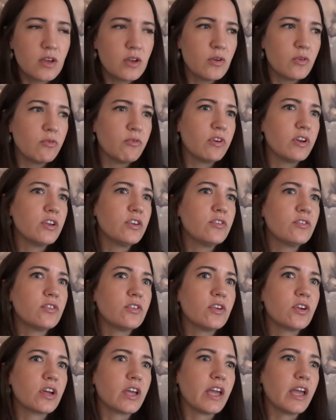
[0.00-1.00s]
when you
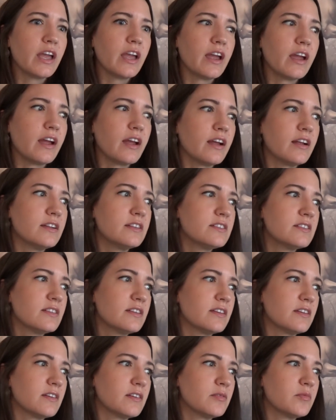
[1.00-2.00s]
look at
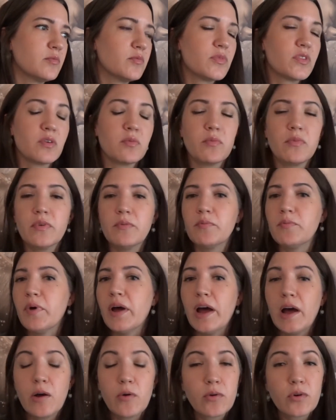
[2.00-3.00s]
the
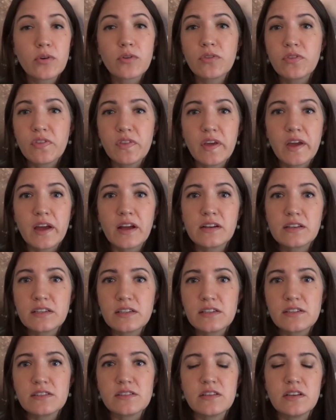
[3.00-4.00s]
power that
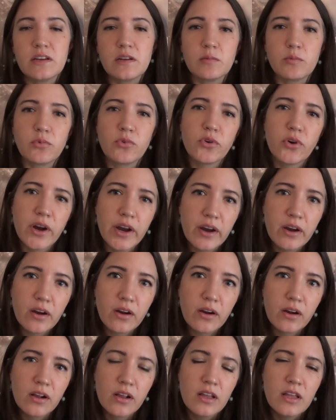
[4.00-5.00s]
is in
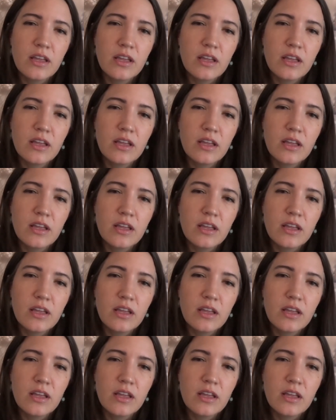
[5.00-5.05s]
prayer,